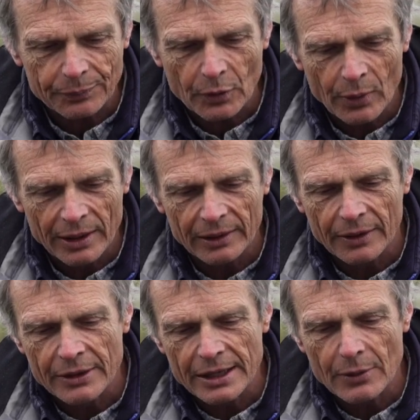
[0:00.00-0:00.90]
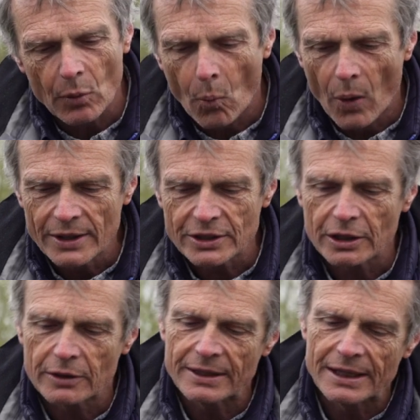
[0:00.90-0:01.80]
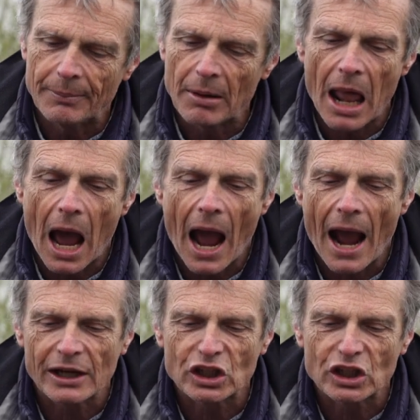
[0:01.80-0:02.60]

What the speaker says: Well, the ones that are in the black